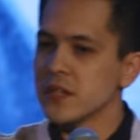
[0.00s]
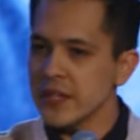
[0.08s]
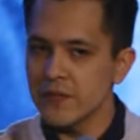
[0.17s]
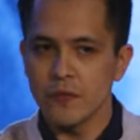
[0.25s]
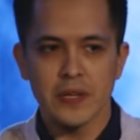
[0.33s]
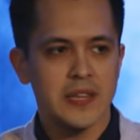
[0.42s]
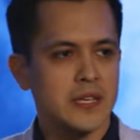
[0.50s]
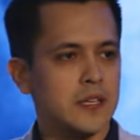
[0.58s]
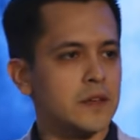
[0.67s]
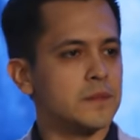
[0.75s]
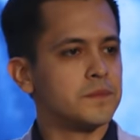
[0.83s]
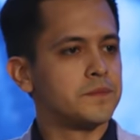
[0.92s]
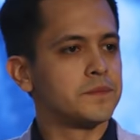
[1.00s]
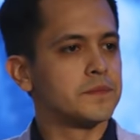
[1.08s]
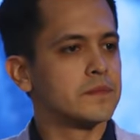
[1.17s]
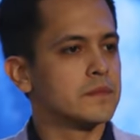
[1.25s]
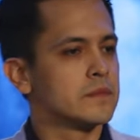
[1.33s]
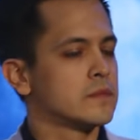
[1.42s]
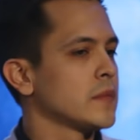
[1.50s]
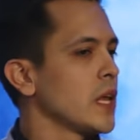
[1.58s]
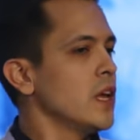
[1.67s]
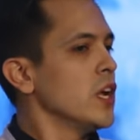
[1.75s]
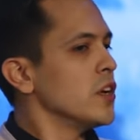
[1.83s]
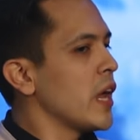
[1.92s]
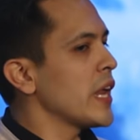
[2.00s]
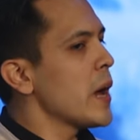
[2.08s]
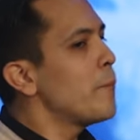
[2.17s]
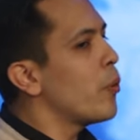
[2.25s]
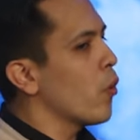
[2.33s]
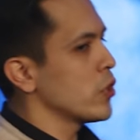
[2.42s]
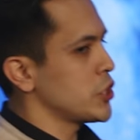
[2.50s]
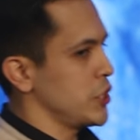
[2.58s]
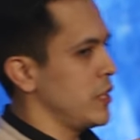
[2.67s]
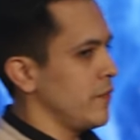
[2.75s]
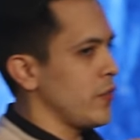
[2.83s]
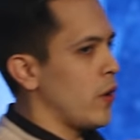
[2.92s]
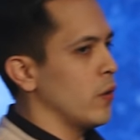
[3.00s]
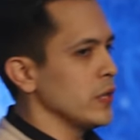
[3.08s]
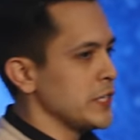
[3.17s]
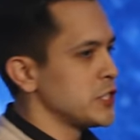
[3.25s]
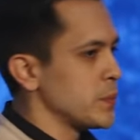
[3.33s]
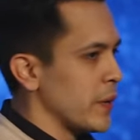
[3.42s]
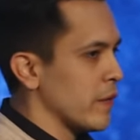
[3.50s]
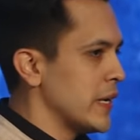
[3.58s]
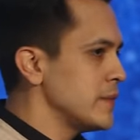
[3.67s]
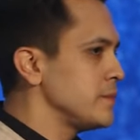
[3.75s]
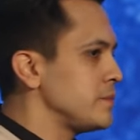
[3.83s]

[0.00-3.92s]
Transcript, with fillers: live within you. Not a portion of the Holy Spirit,